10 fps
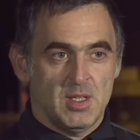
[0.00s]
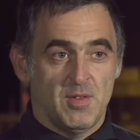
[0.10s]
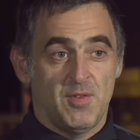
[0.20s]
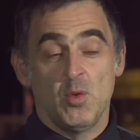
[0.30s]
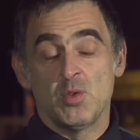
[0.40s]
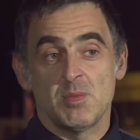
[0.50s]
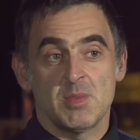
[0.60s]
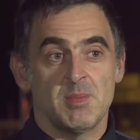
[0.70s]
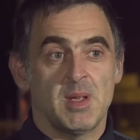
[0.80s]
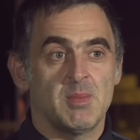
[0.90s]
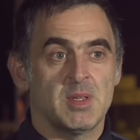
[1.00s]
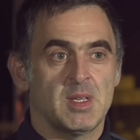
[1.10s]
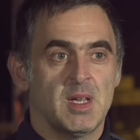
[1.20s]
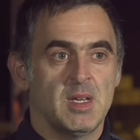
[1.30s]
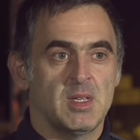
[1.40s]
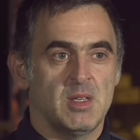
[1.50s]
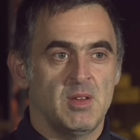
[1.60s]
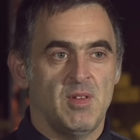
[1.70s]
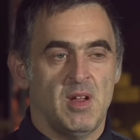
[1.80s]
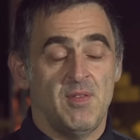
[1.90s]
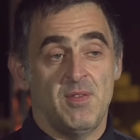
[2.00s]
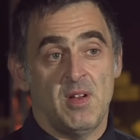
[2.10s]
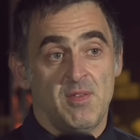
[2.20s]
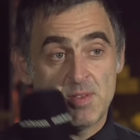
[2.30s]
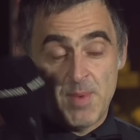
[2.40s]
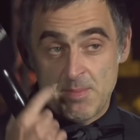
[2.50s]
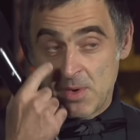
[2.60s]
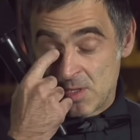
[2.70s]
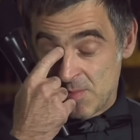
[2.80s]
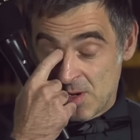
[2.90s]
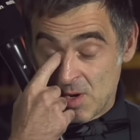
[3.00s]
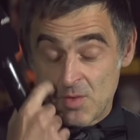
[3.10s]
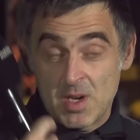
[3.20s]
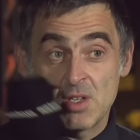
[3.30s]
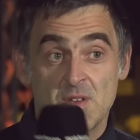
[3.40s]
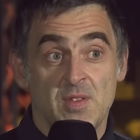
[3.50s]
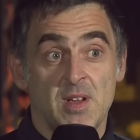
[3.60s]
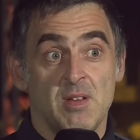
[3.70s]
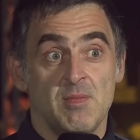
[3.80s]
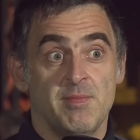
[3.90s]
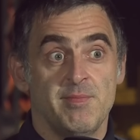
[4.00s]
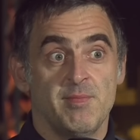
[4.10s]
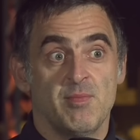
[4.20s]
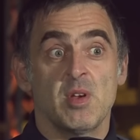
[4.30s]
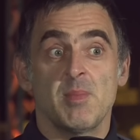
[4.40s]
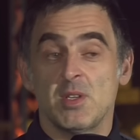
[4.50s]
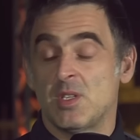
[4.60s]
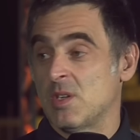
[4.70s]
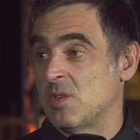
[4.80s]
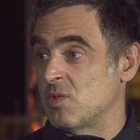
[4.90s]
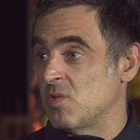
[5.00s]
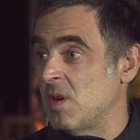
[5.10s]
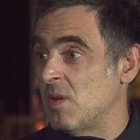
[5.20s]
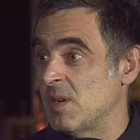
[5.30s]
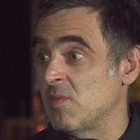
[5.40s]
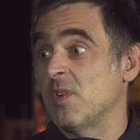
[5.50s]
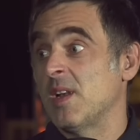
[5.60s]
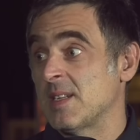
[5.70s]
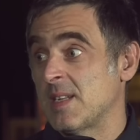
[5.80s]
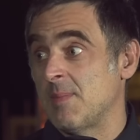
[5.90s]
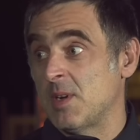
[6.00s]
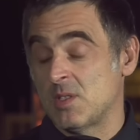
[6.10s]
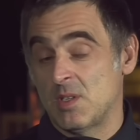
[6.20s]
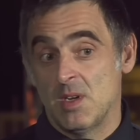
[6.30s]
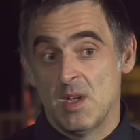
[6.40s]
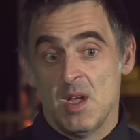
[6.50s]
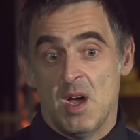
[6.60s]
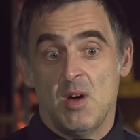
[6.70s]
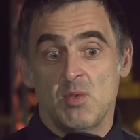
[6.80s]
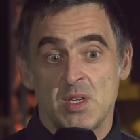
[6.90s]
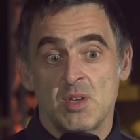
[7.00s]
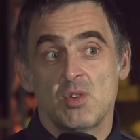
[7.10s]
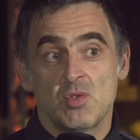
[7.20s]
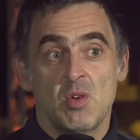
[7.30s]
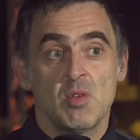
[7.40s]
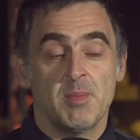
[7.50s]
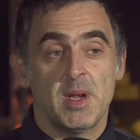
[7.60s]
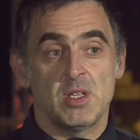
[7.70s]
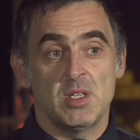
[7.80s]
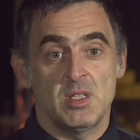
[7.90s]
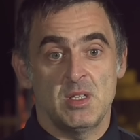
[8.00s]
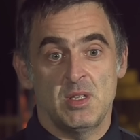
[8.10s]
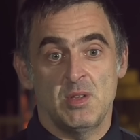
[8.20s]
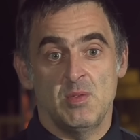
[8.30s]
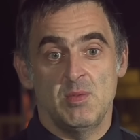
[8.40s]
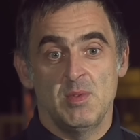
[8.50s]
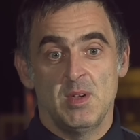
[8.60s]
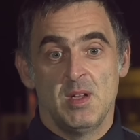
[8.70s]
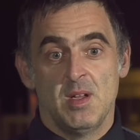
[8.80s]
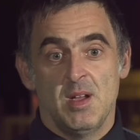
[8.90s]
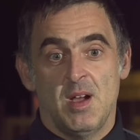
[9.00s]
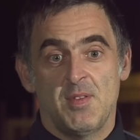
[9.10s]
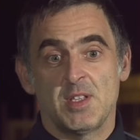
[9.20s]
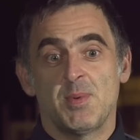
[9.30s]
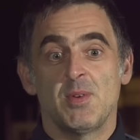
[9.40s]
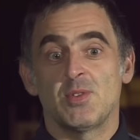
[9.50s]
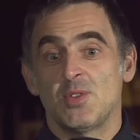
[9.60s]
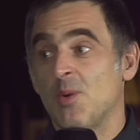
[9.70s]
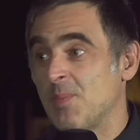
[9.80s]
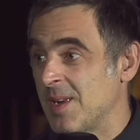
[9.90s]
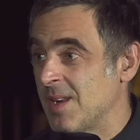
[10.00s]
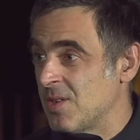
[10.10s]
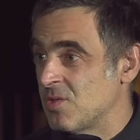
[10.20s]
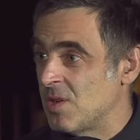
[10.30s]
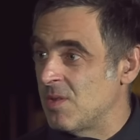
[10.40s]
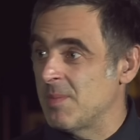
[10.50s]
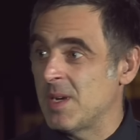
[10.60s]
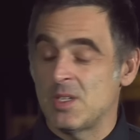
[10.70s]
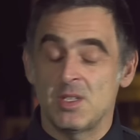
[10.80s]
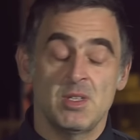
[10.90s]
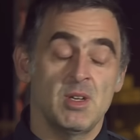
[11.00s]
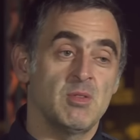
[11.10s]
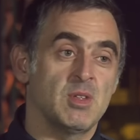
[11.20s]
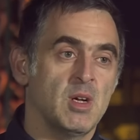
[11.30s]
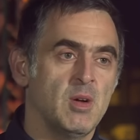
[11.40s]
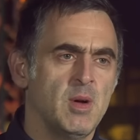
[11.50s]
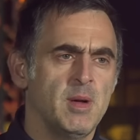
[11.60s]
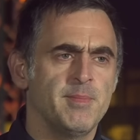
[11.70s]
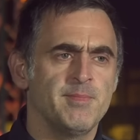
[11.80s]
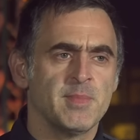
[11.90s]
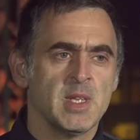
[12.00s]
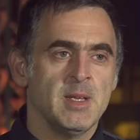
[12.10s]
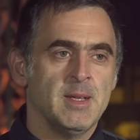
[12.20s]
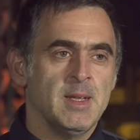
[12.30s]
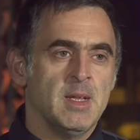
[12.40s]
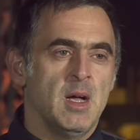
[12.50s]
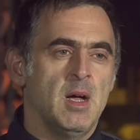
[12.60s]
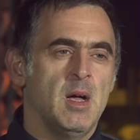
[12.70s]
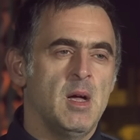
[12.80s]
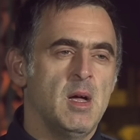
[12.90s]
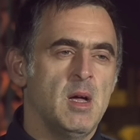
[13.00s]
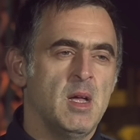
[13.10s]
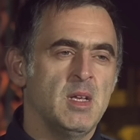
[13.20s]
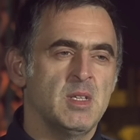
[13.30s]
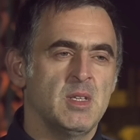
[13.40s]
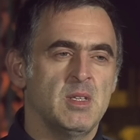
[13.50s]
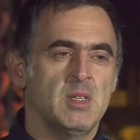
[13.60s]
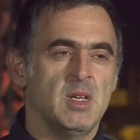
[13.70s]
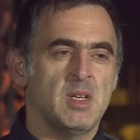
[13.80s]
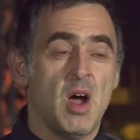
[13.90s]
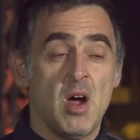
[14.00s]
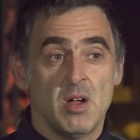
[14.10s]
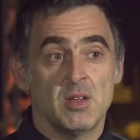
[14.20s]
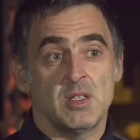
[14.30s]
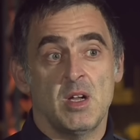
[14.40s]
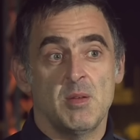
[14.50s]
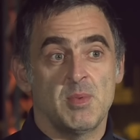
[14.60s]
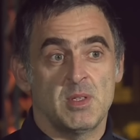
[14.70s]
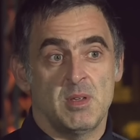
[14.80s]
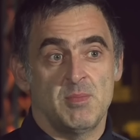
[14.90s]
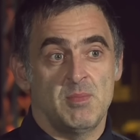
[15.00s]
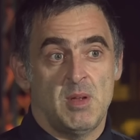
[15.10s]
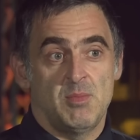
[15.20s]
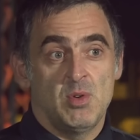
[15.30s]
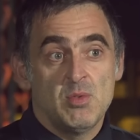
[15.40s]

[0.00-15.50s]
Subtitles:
force them to make mistakes. And I've spent most of my career just feeling pretty much in control. I didn't realise how much I was in control of matches until I've experienced not being in control of matches, you know. So it's hard. It's hard because I'm